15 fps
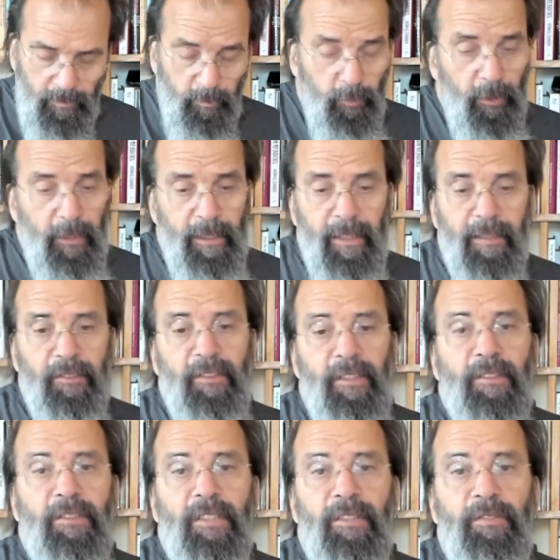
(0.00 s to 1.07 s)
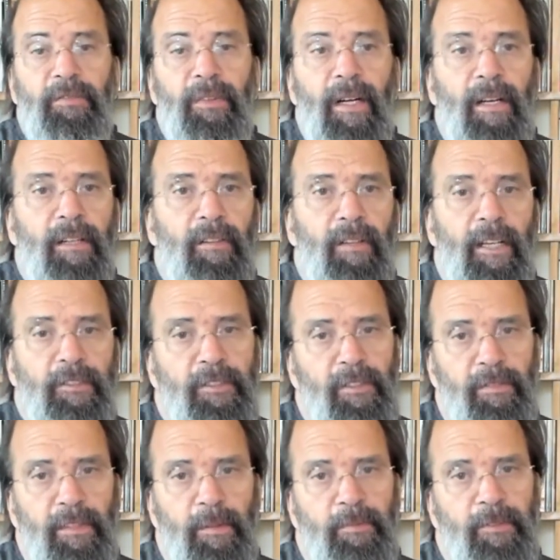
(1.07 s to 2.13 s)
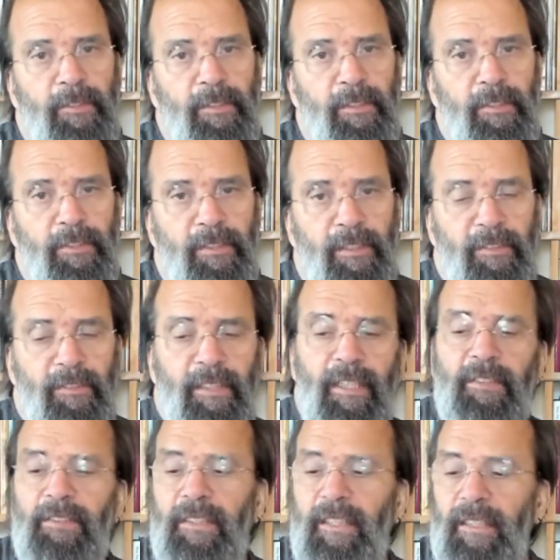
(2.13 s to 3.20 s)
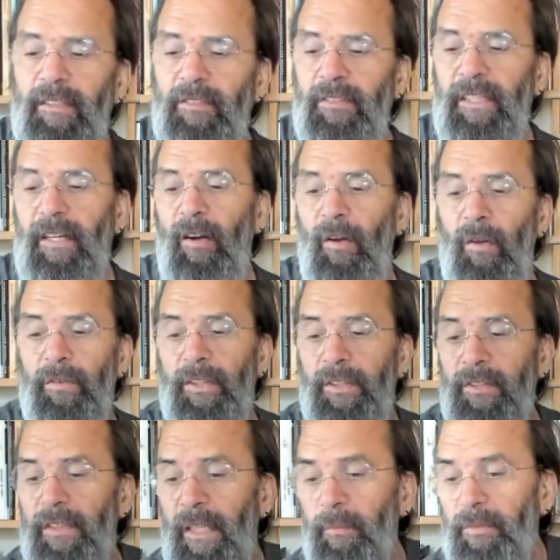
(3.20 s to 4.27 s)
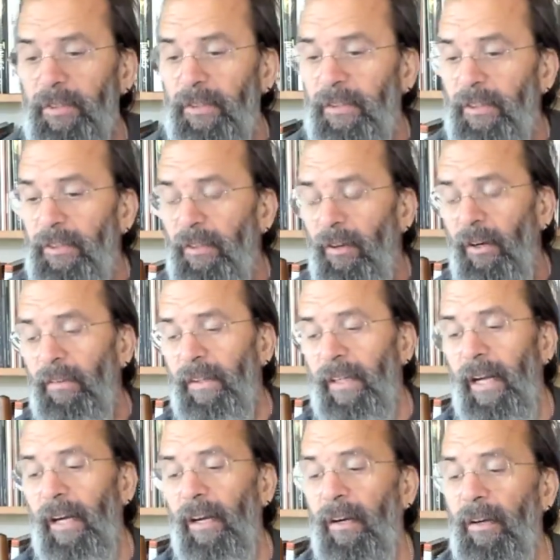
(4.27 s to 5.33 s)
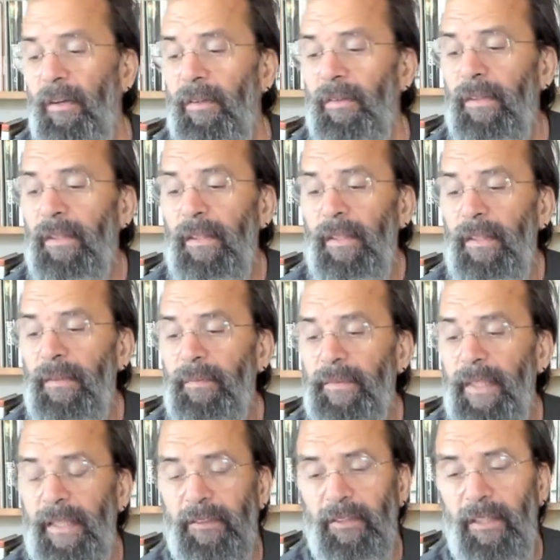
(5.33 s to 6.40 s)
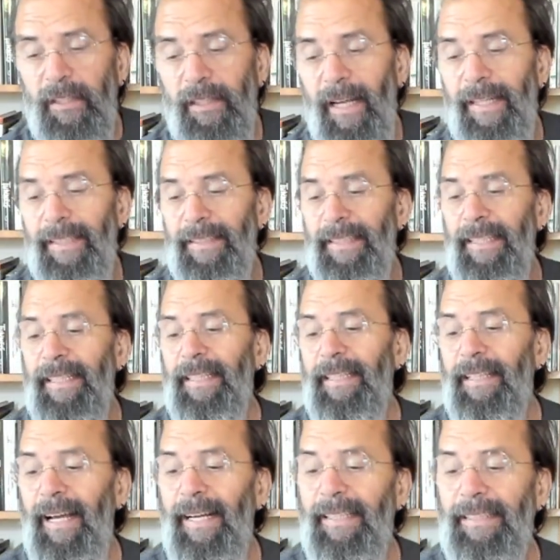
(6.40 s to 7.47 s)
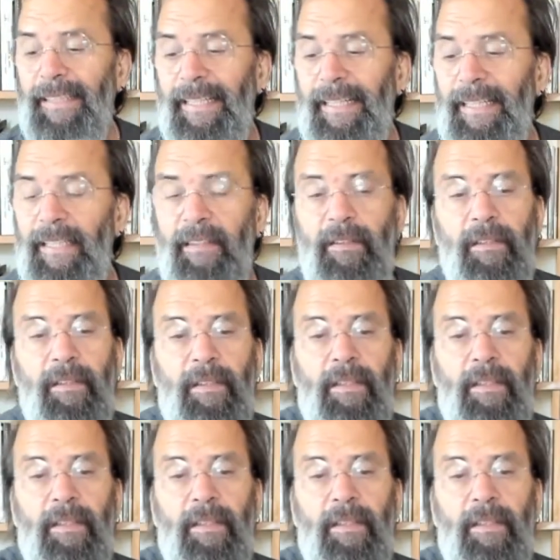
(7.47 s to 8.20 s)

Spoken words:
Pretty extensive collection of Gibson acoustics. This is the oldest Gibson guitar that I own. It's a 1919